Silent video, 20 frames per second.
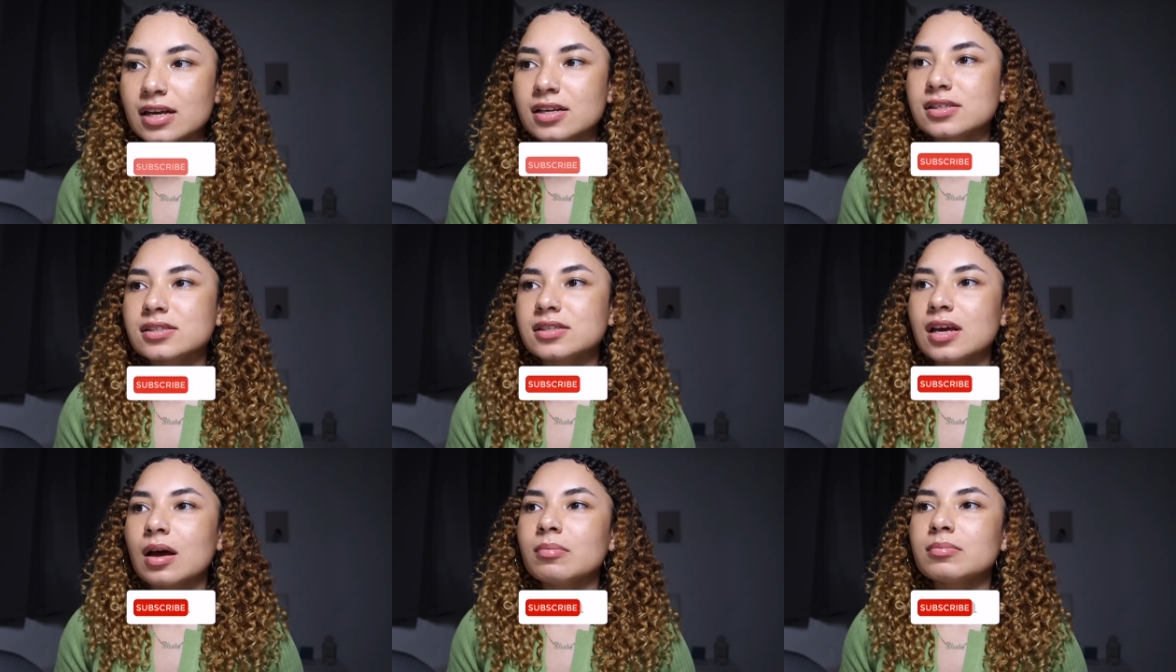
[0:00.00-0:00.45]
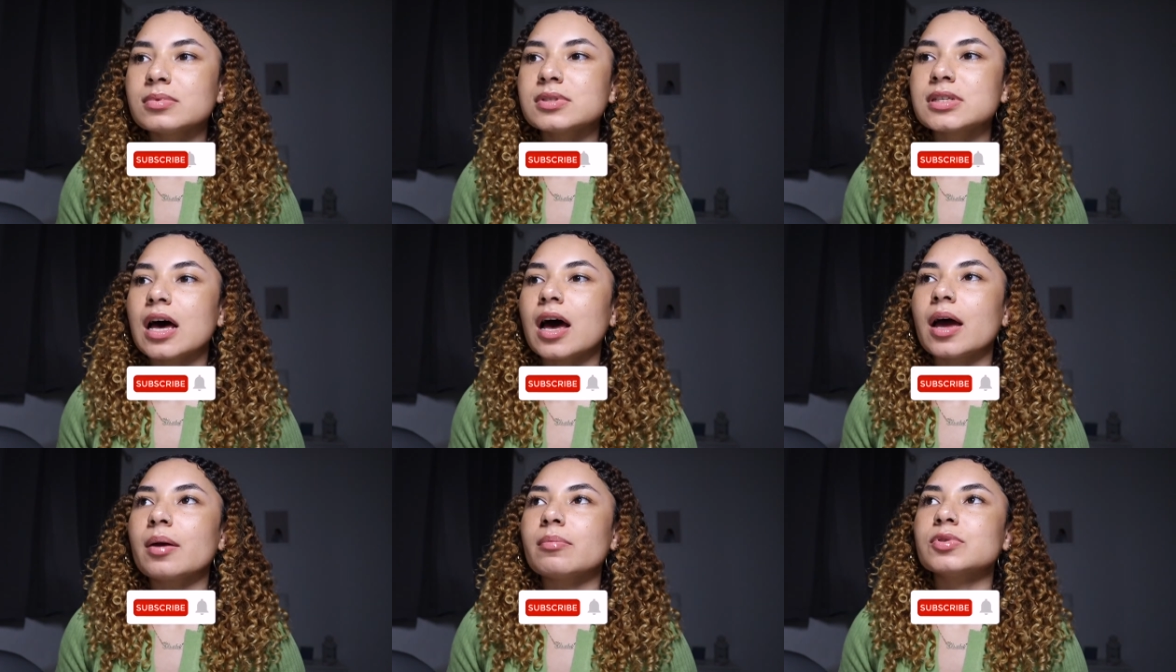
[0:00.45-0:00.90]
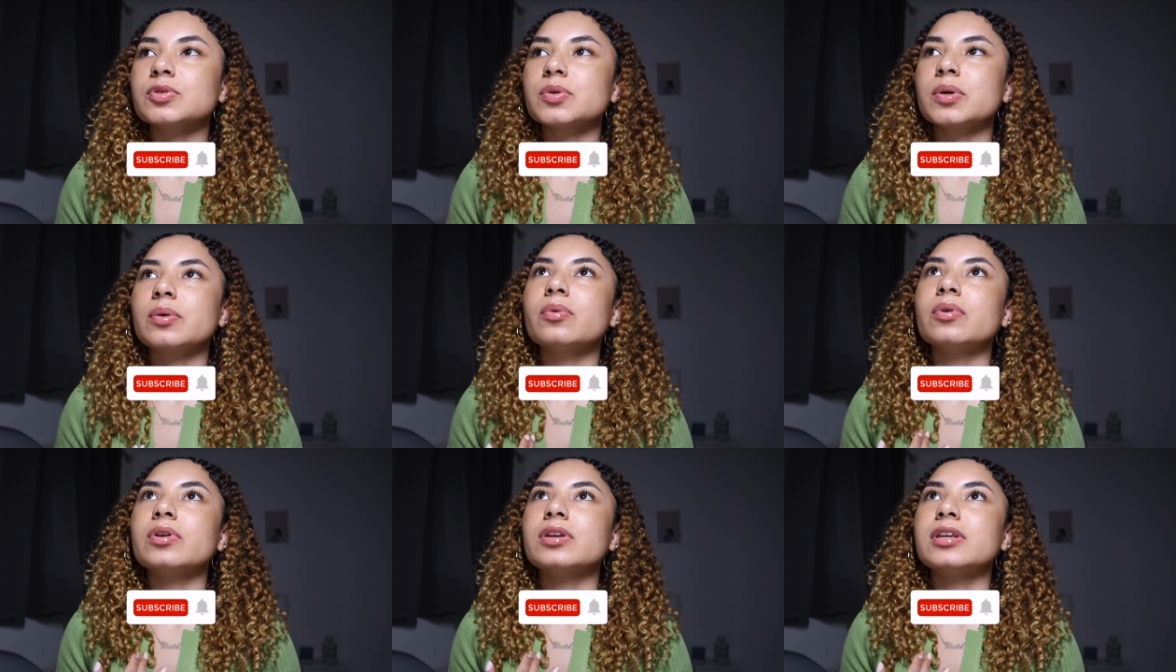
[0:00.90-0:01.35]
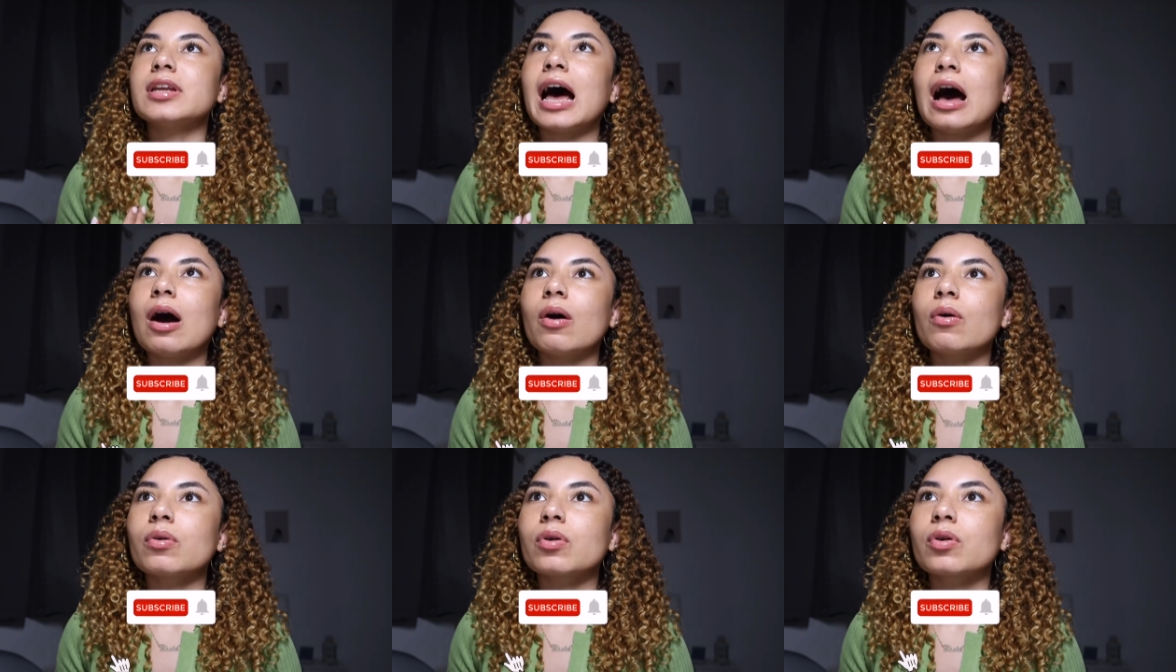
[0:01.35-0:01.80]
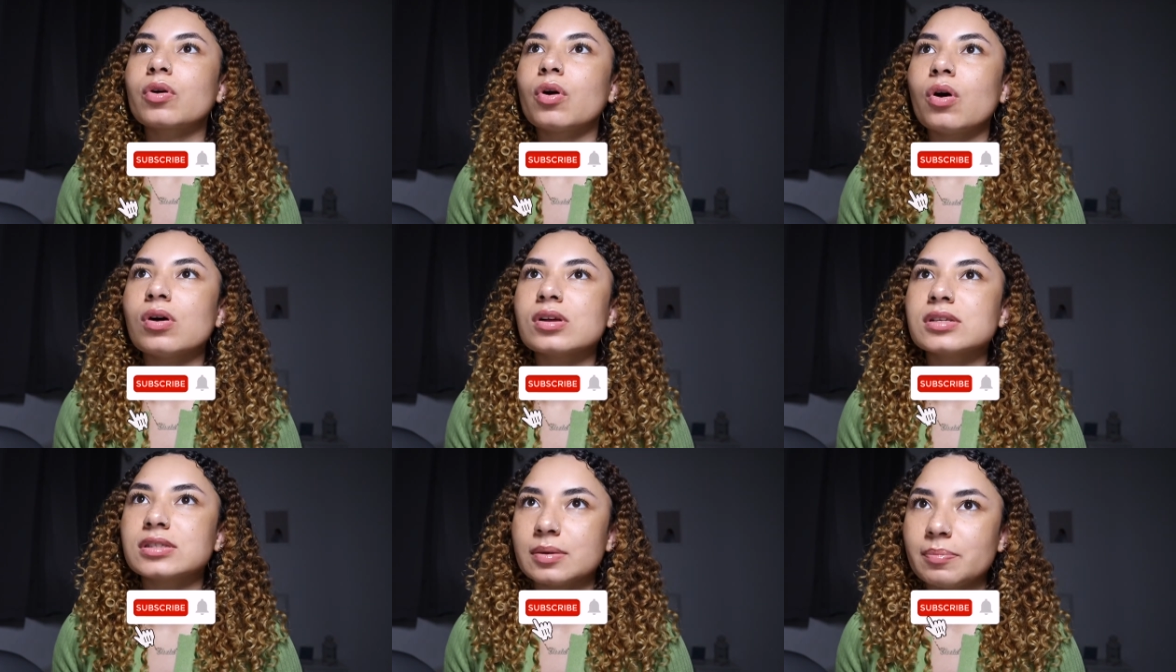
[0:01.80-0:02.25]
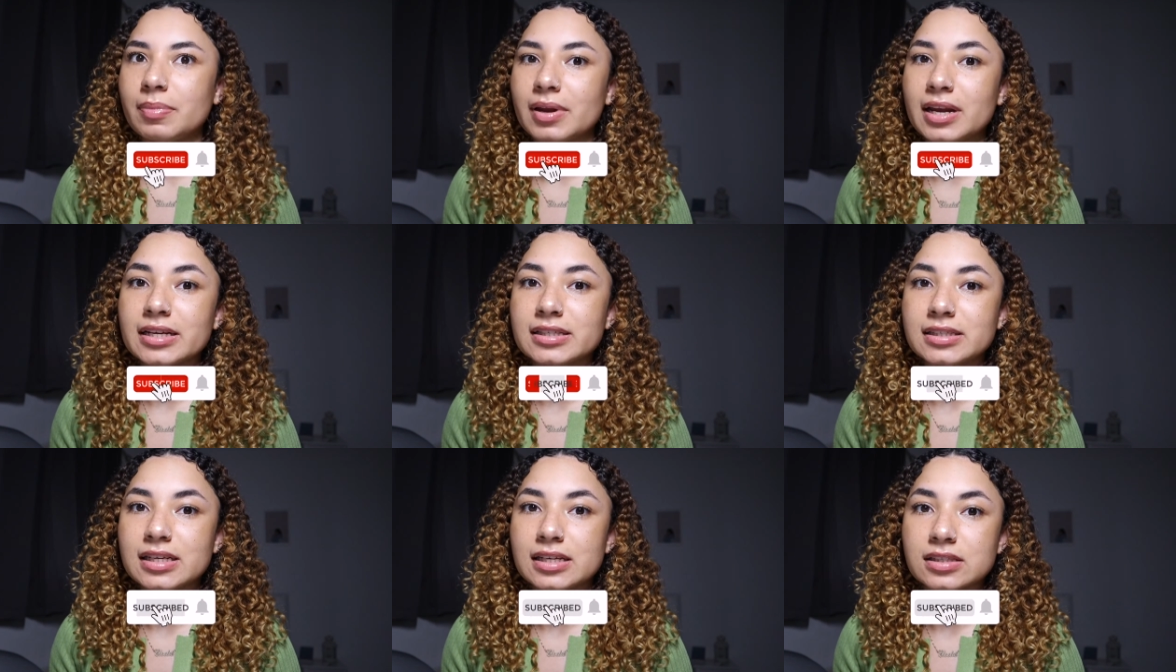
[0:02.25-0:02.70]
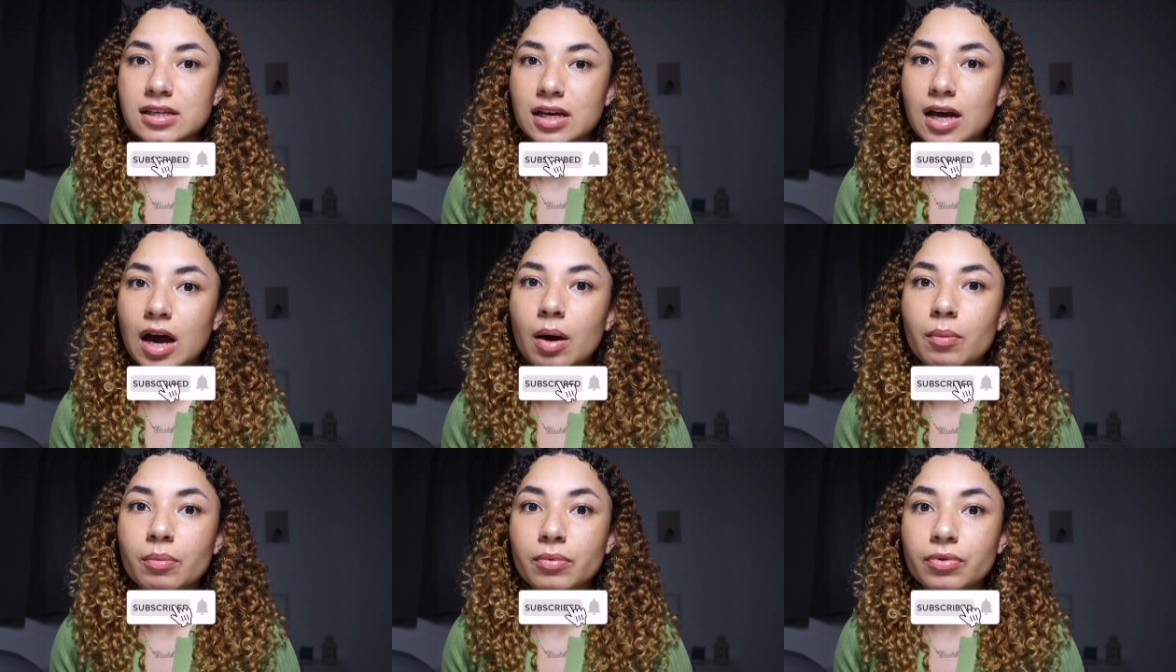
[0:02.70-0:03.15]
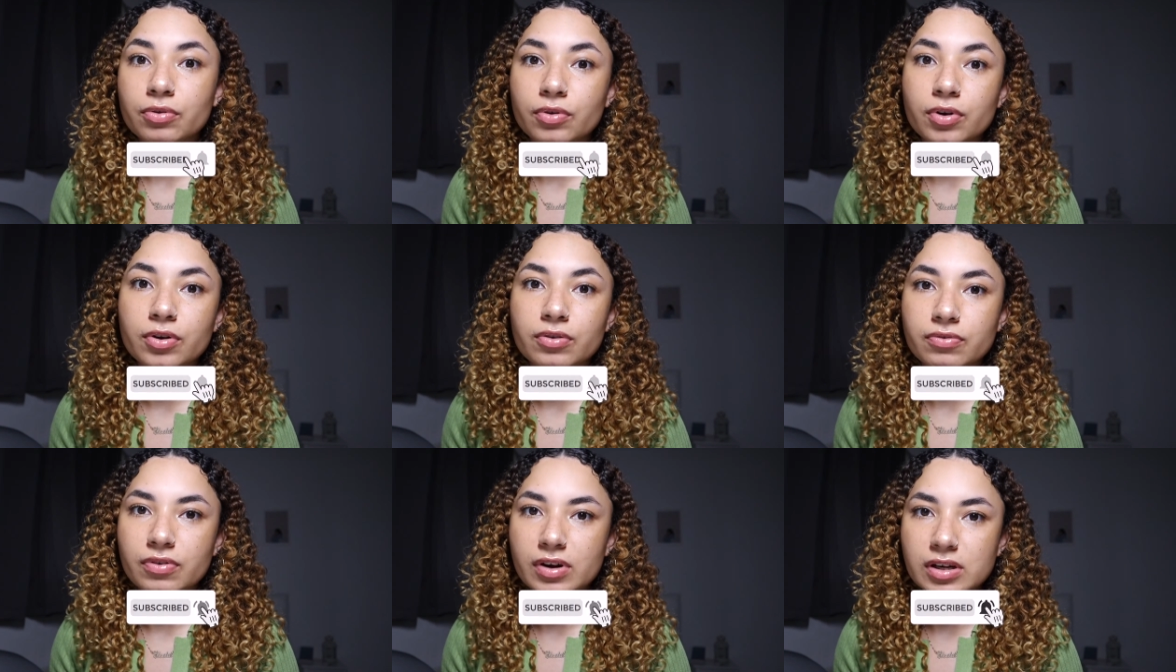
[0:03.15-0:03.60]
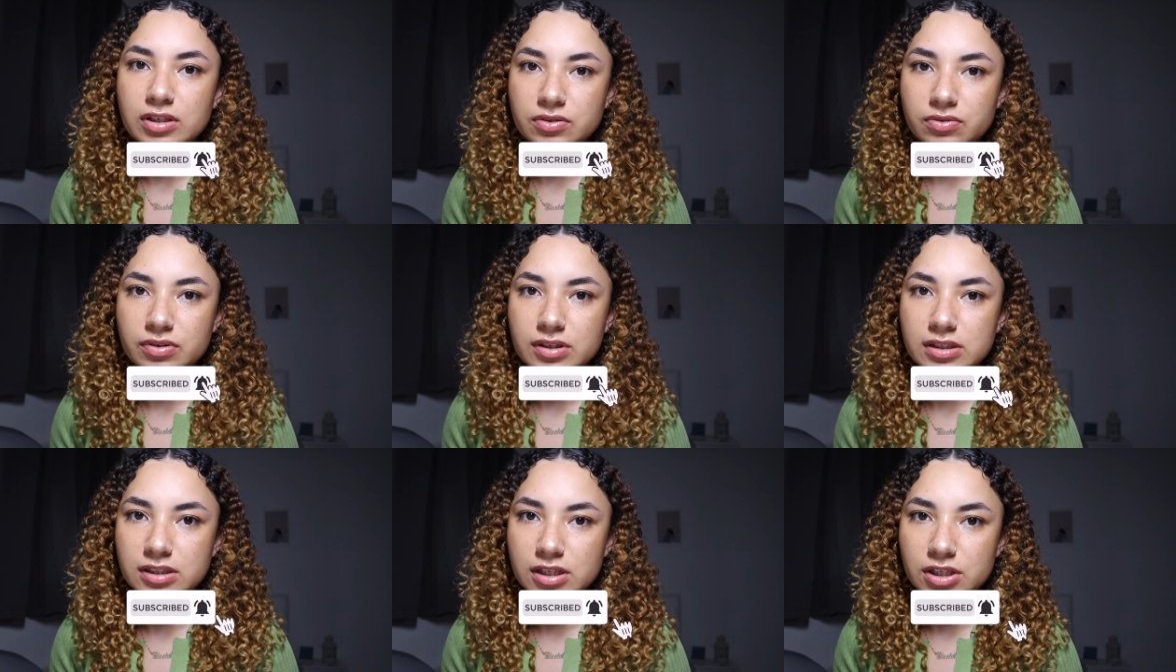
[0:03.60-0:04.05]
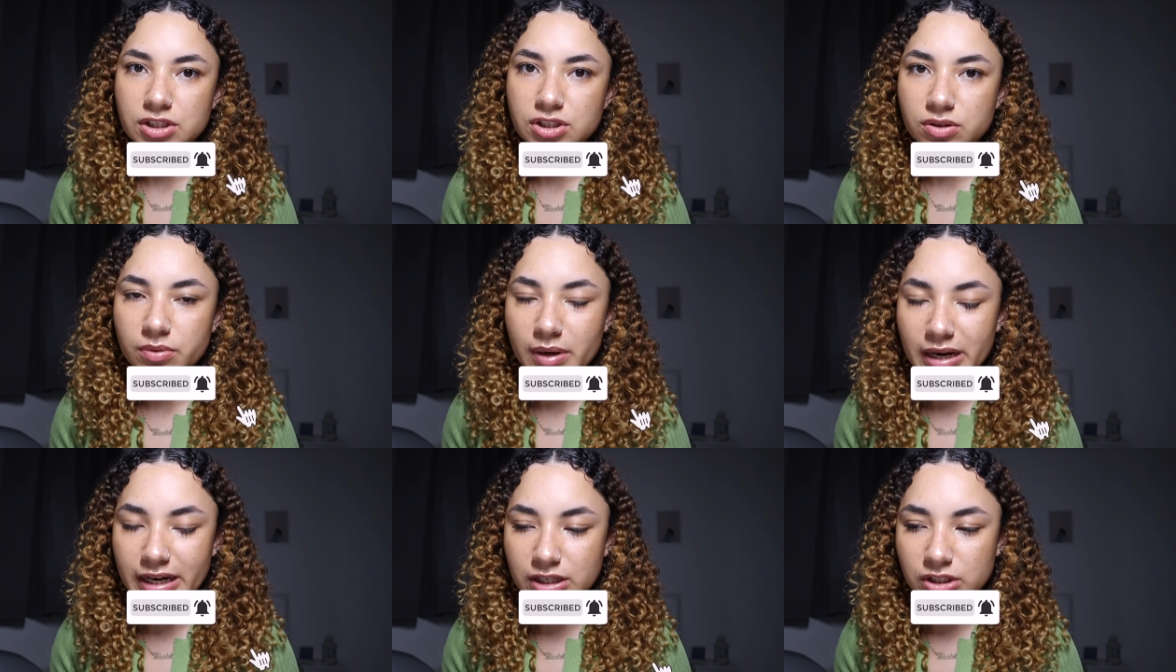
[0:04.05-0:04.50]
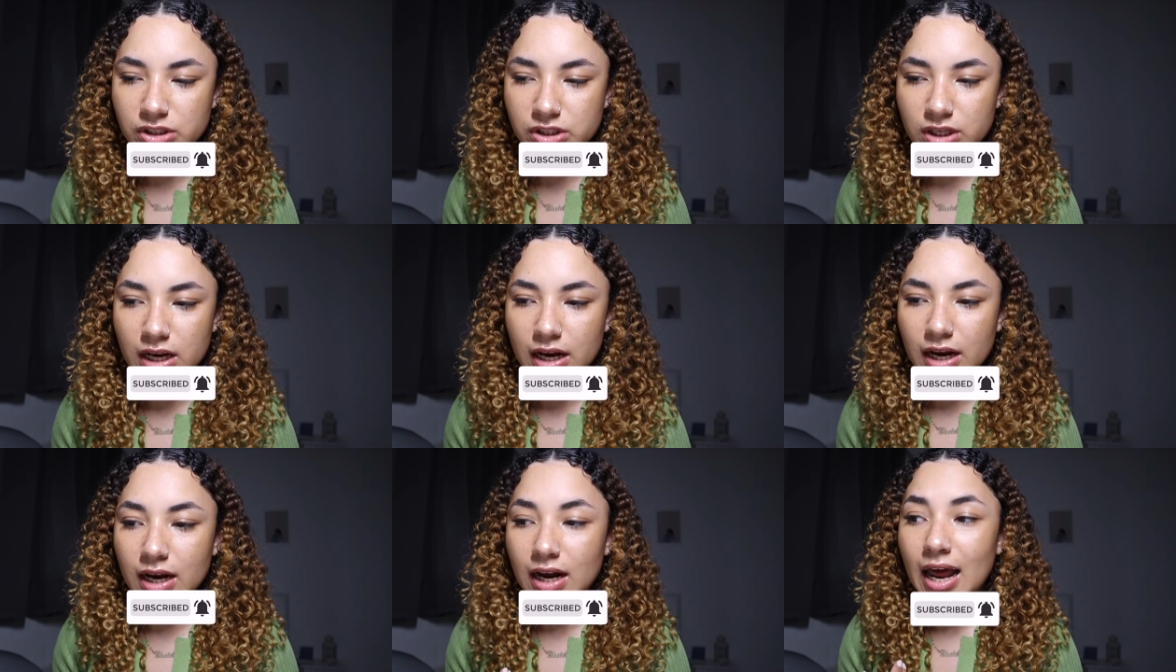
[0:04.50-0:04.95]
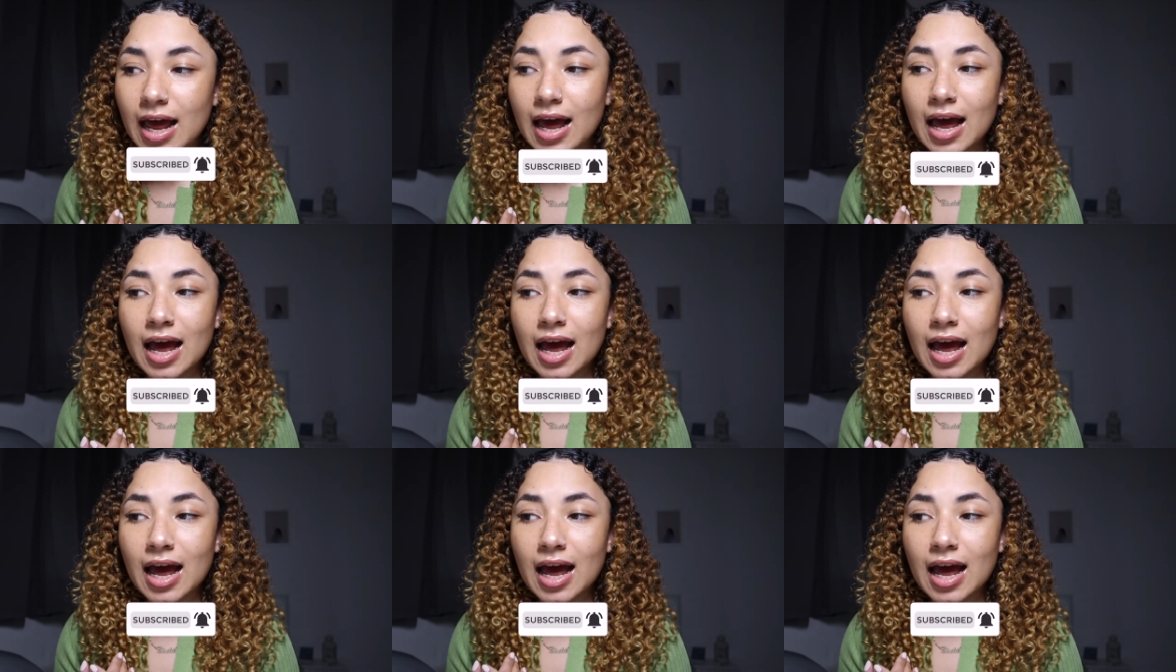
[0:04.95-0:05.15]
Sometimes we will doubt God's ability to come through for us for a situation,